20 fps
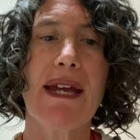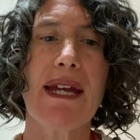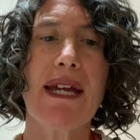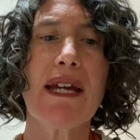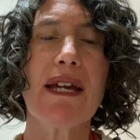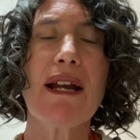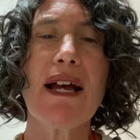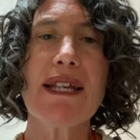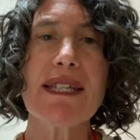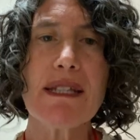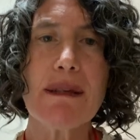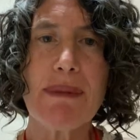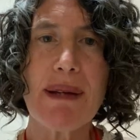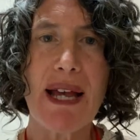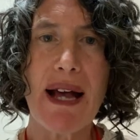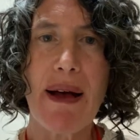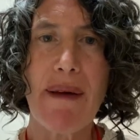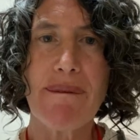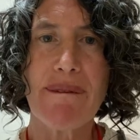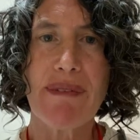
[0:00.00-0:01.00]
It can also be
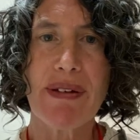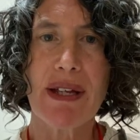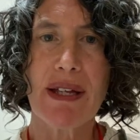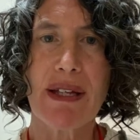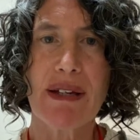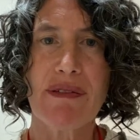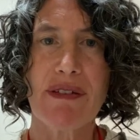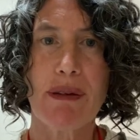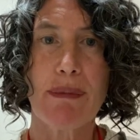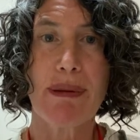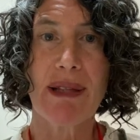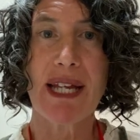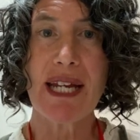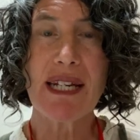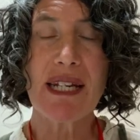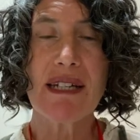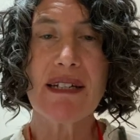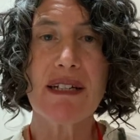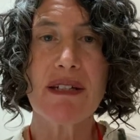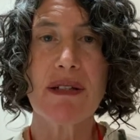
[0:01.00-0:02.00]
helpful if you're
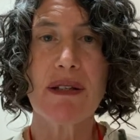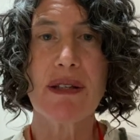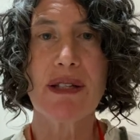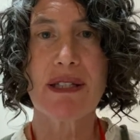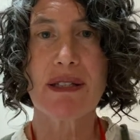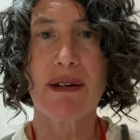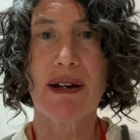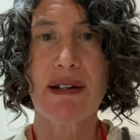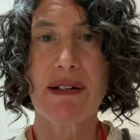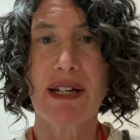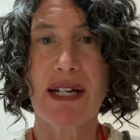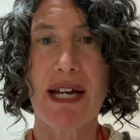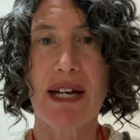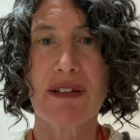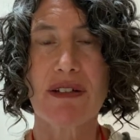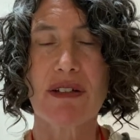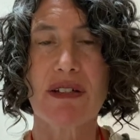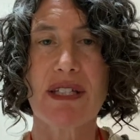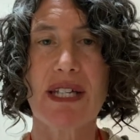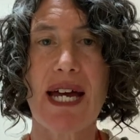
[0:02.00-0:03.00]
planning to do this grounding
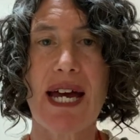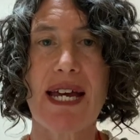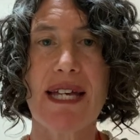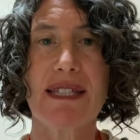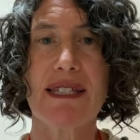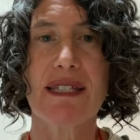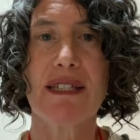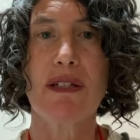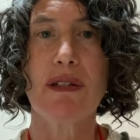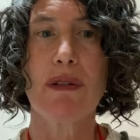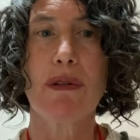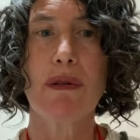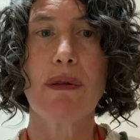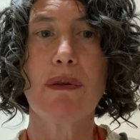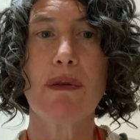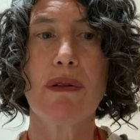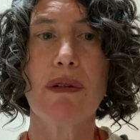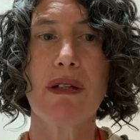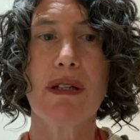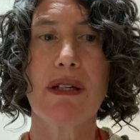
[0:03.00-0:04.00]
exercise to